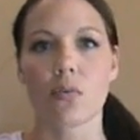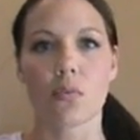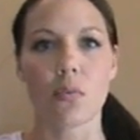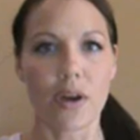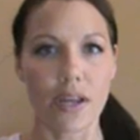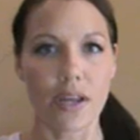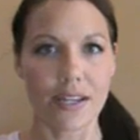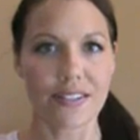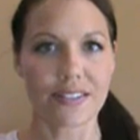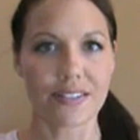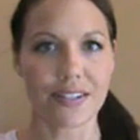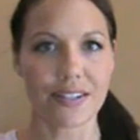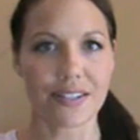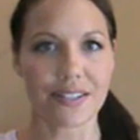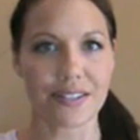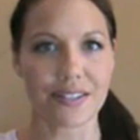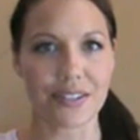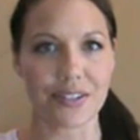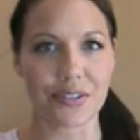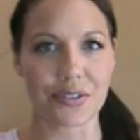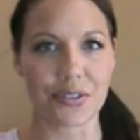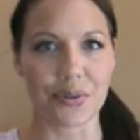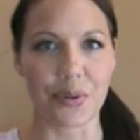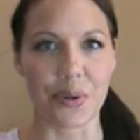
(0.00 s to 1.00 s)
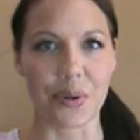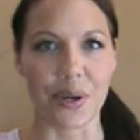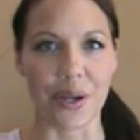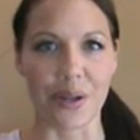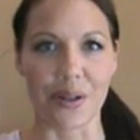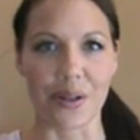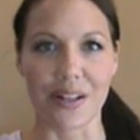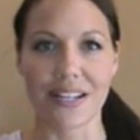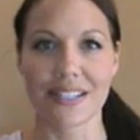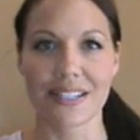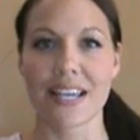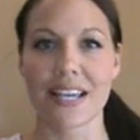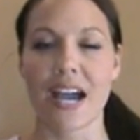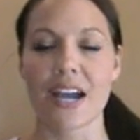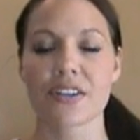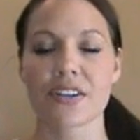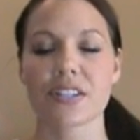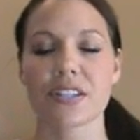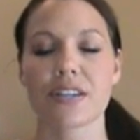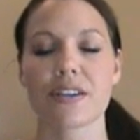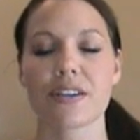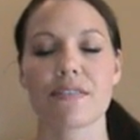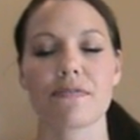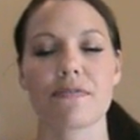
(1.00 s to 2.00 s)
What is an essential oil? It's
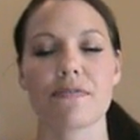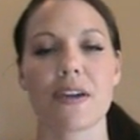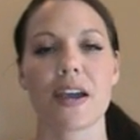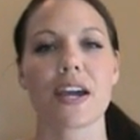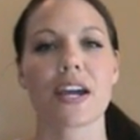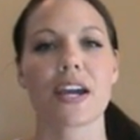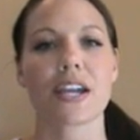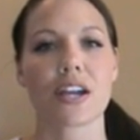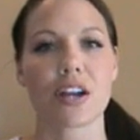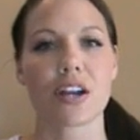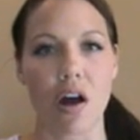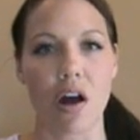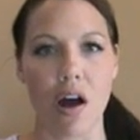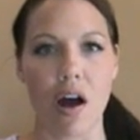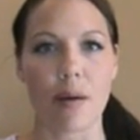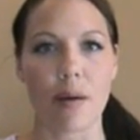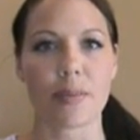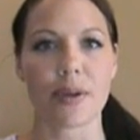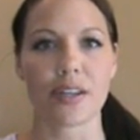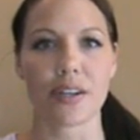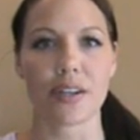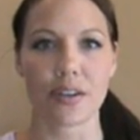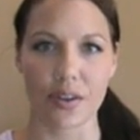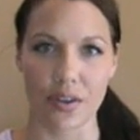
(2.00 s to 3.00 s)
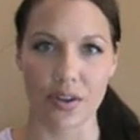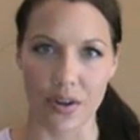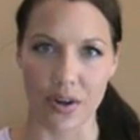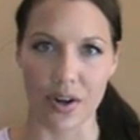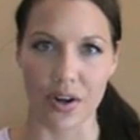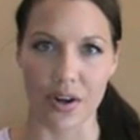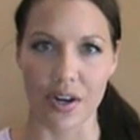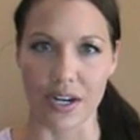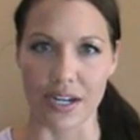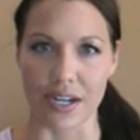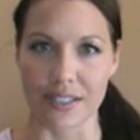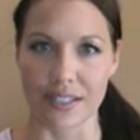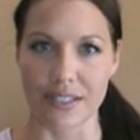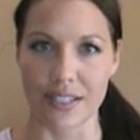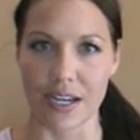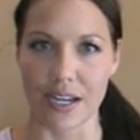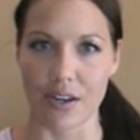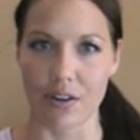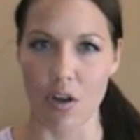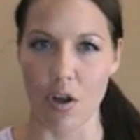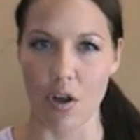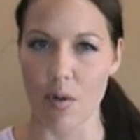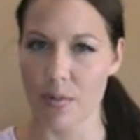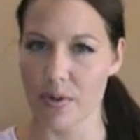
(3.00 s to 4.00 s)
actually a very common occurrence. I
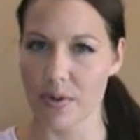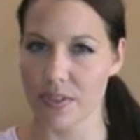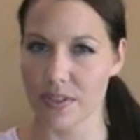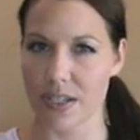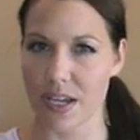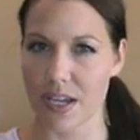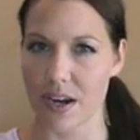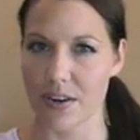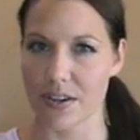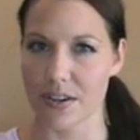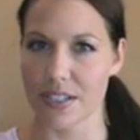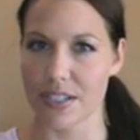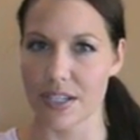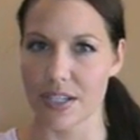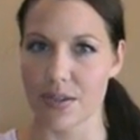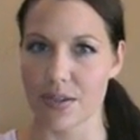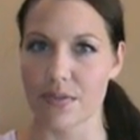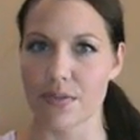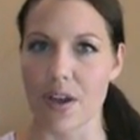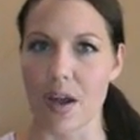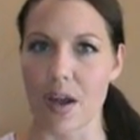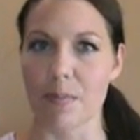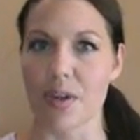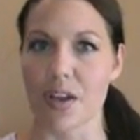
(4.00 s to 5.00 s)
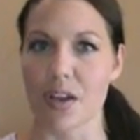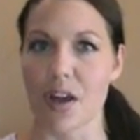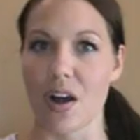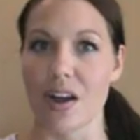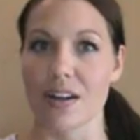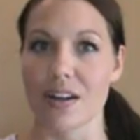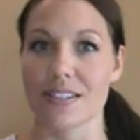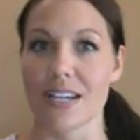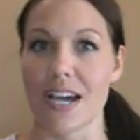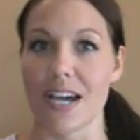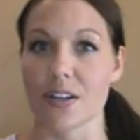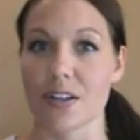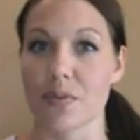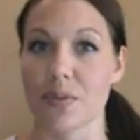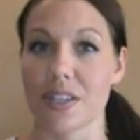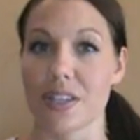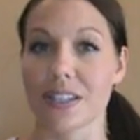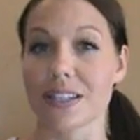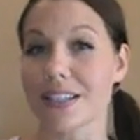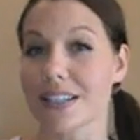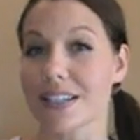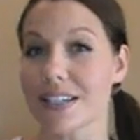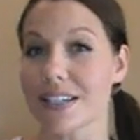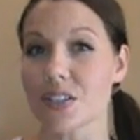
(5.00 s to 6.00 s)
can almost guarantee you've come in contact with
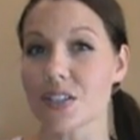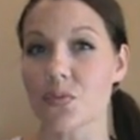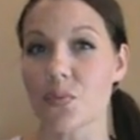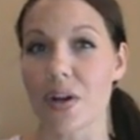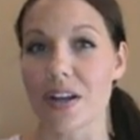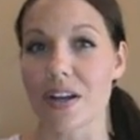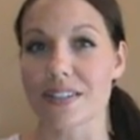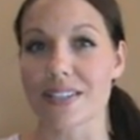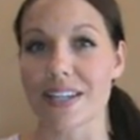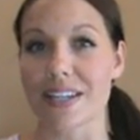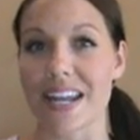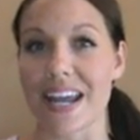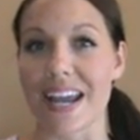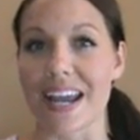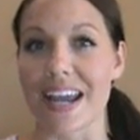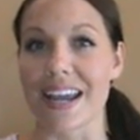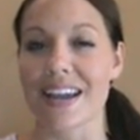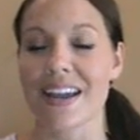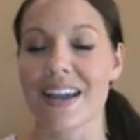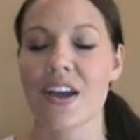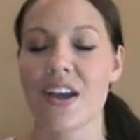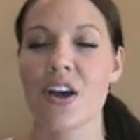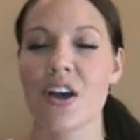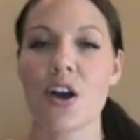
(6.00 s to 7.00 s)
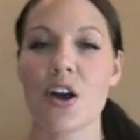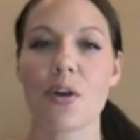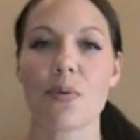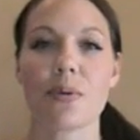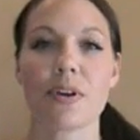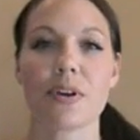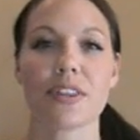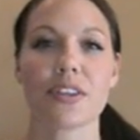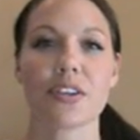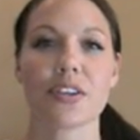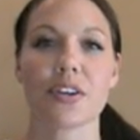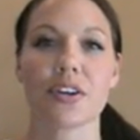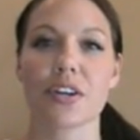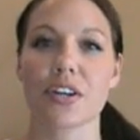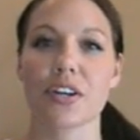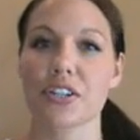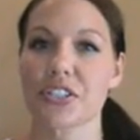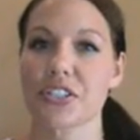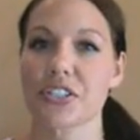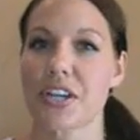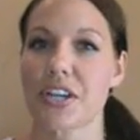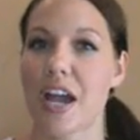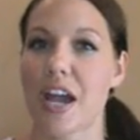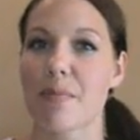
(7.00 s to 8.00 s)
at least one today with your
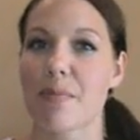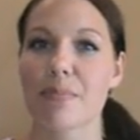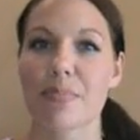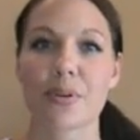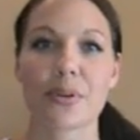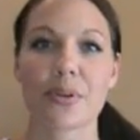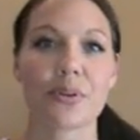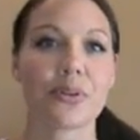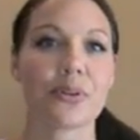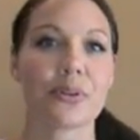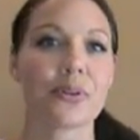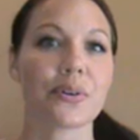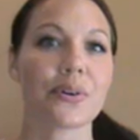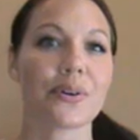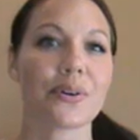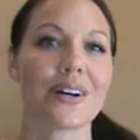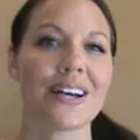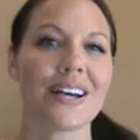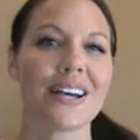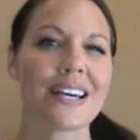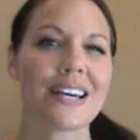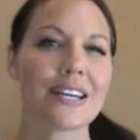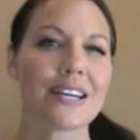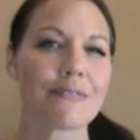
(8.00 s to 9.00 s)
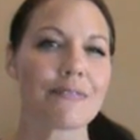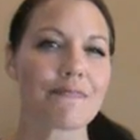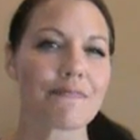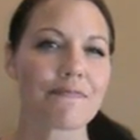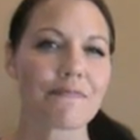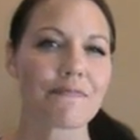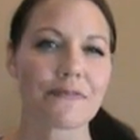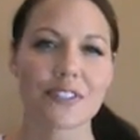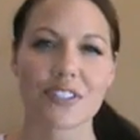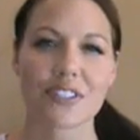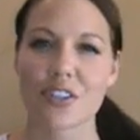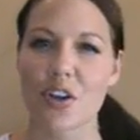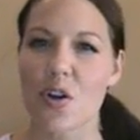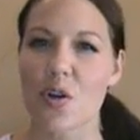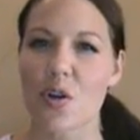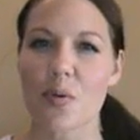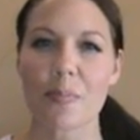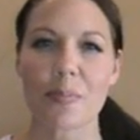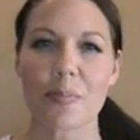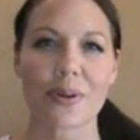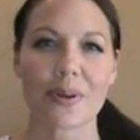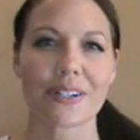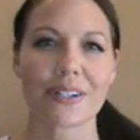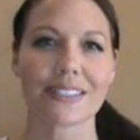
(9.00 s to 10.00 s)
shampoo,
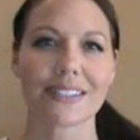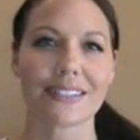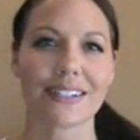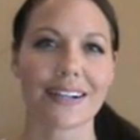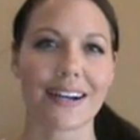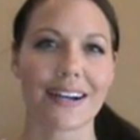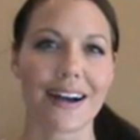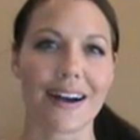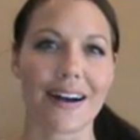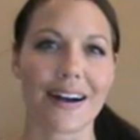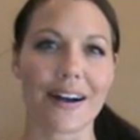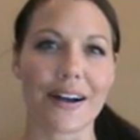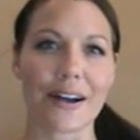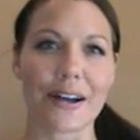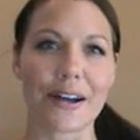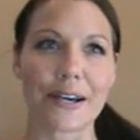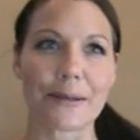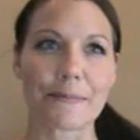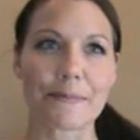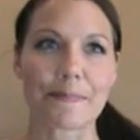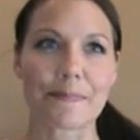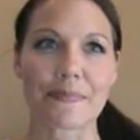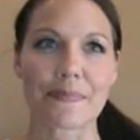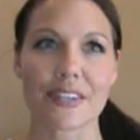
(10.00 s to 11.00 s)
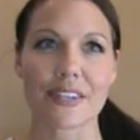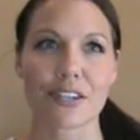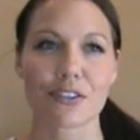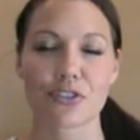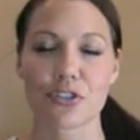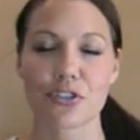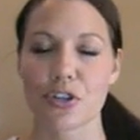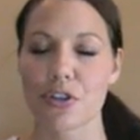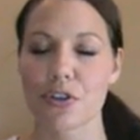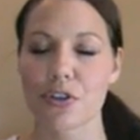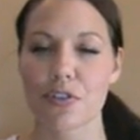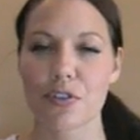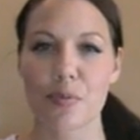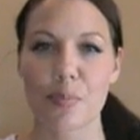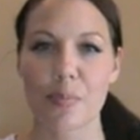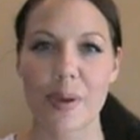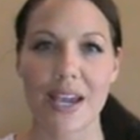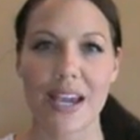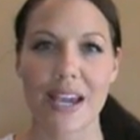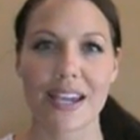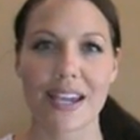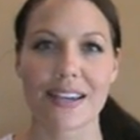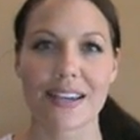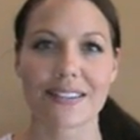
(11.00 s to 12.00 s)
soap,
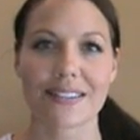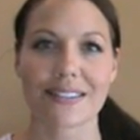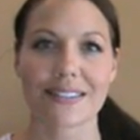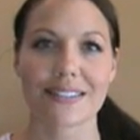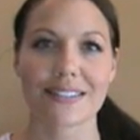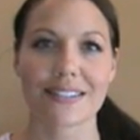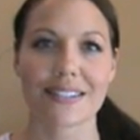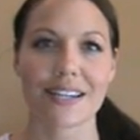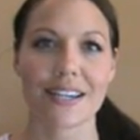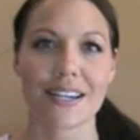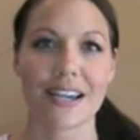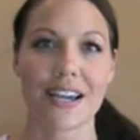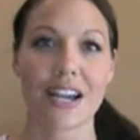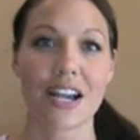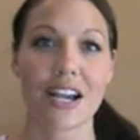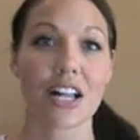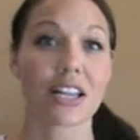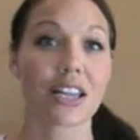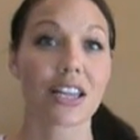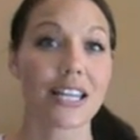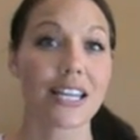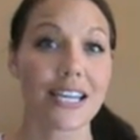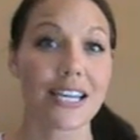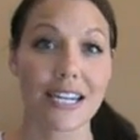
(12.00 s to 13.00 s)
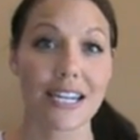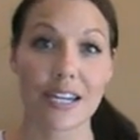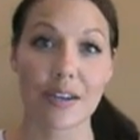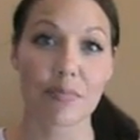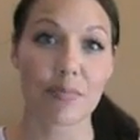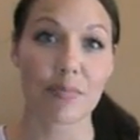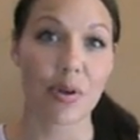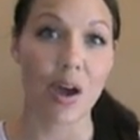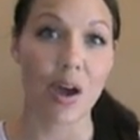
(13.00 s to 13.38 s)
toothpaste, cleaning